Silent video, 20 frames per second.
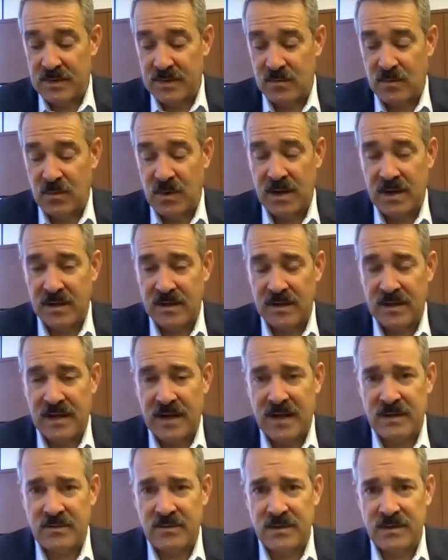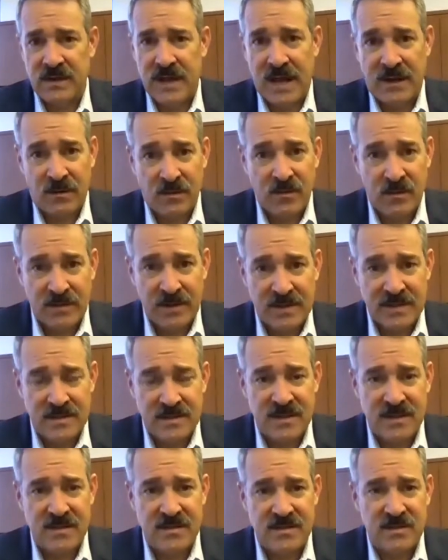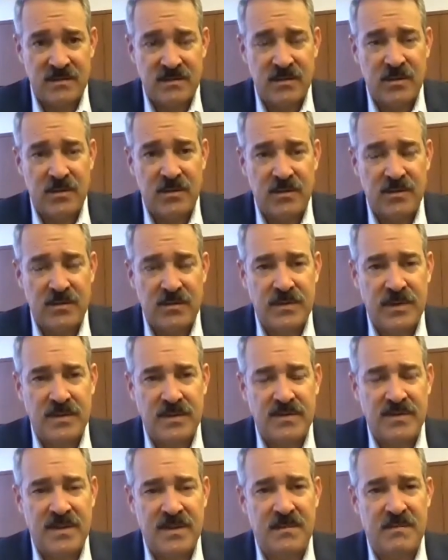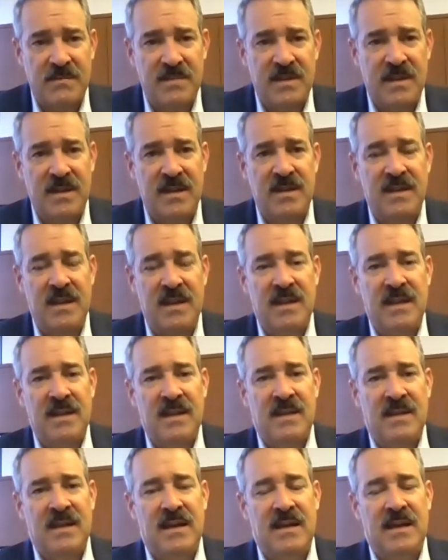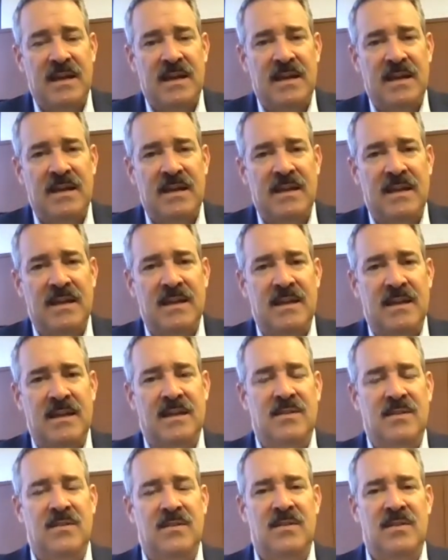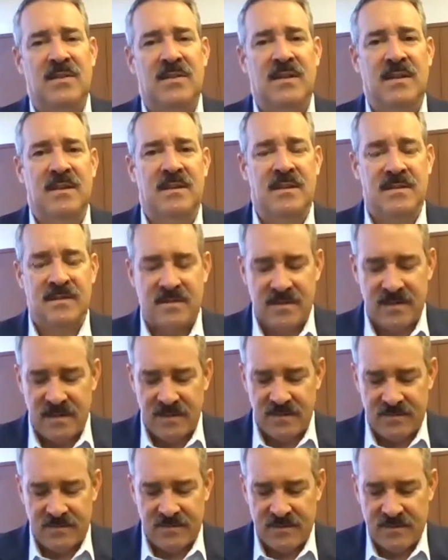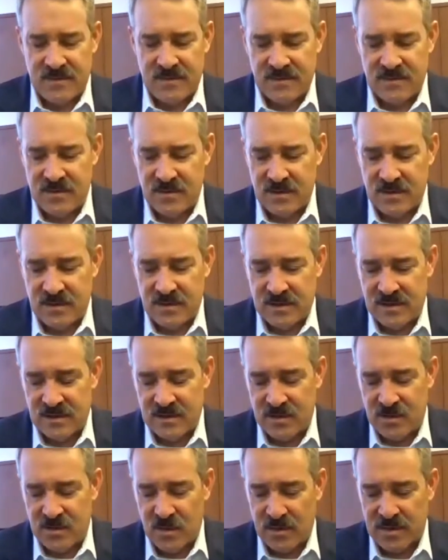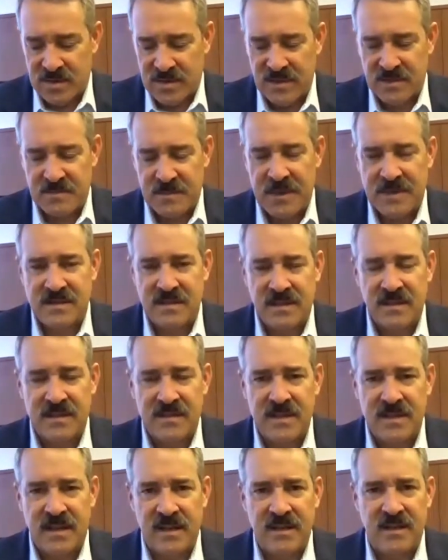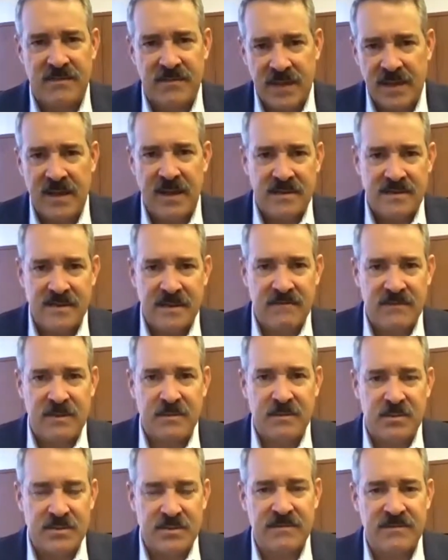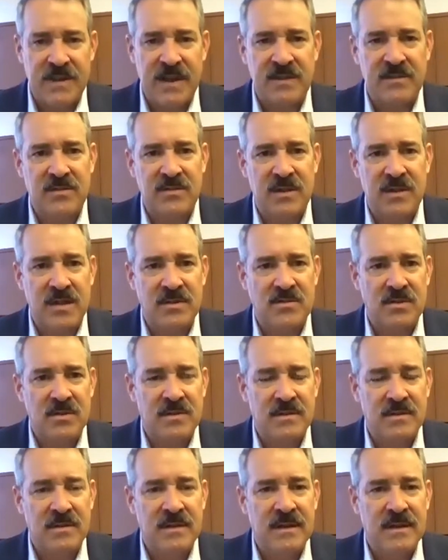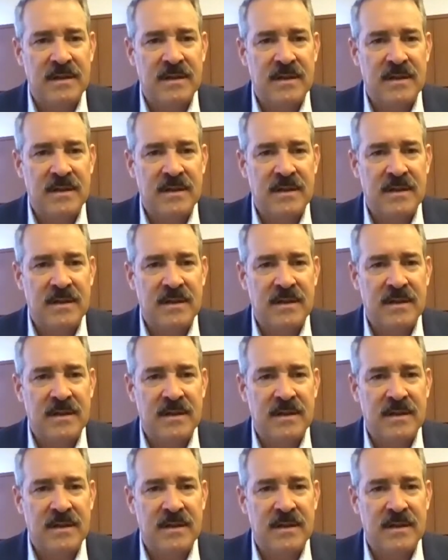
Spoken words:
while I don't know of any cities who've done the same thing, it is the city of New York City has basically said if they got a 70% vaccination